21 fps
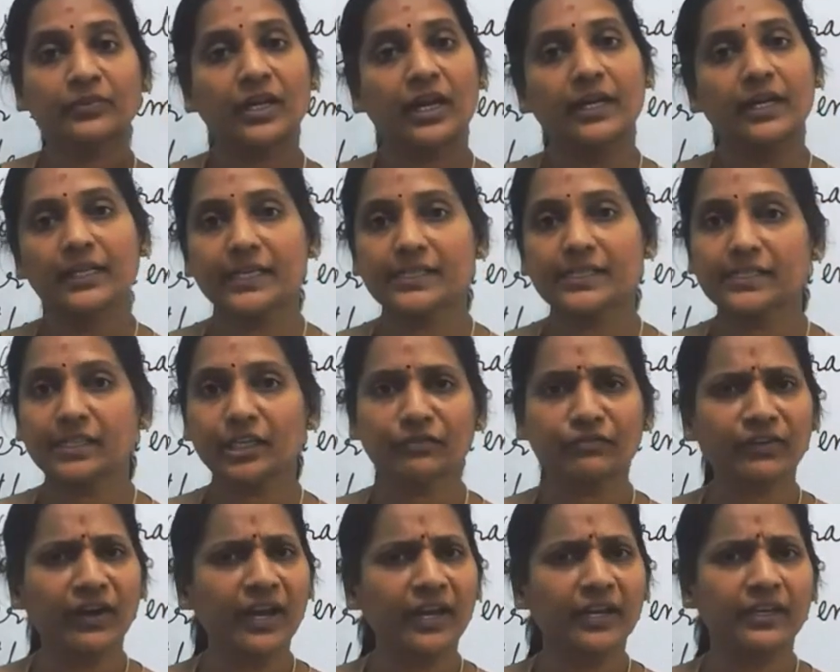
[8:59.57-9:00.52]
And he
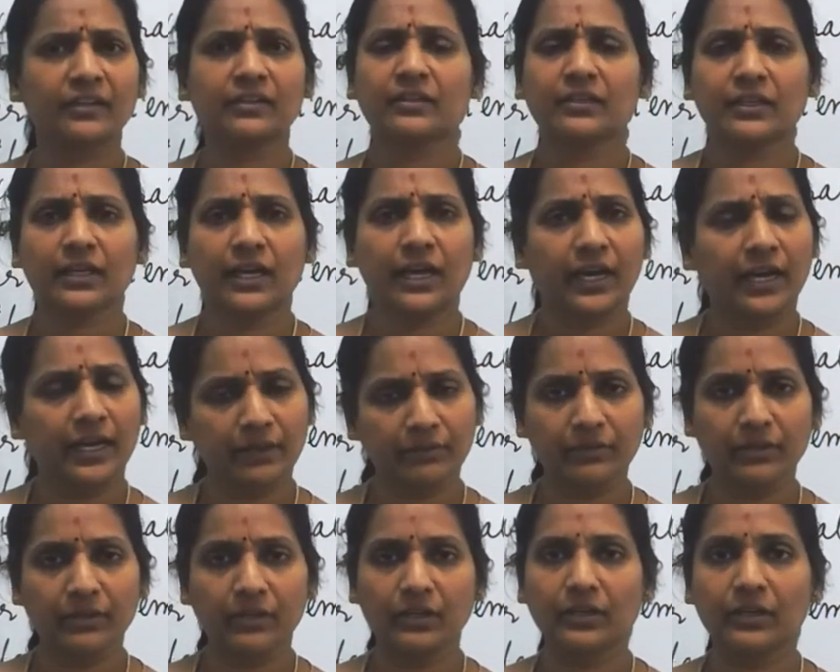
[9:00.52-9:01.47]
said, fine,
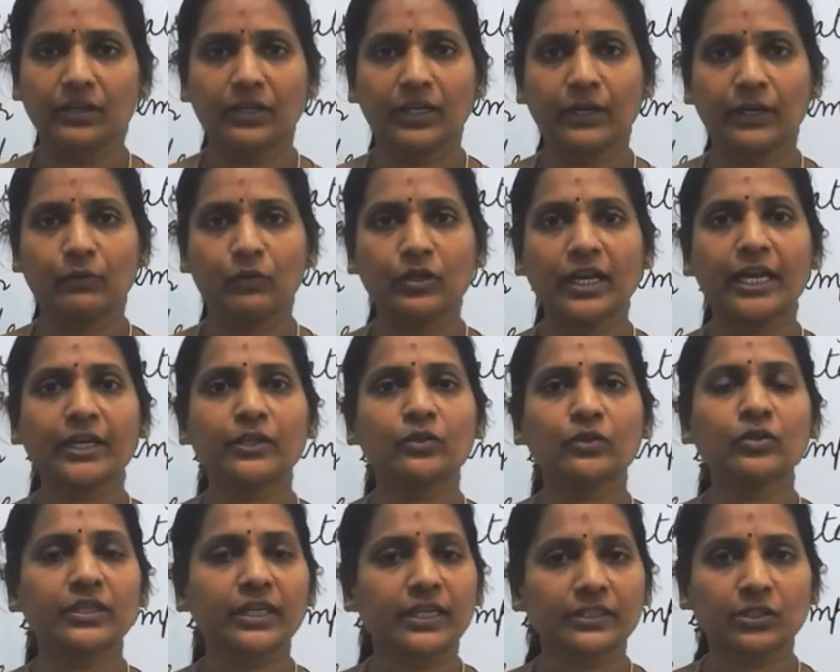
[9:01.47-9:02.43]
I would like
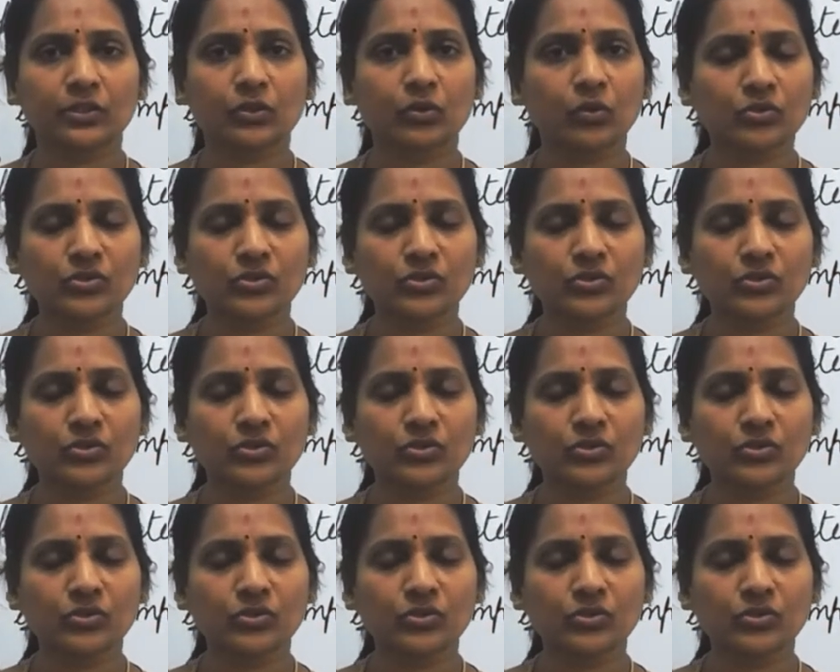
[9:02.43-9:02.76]
to get the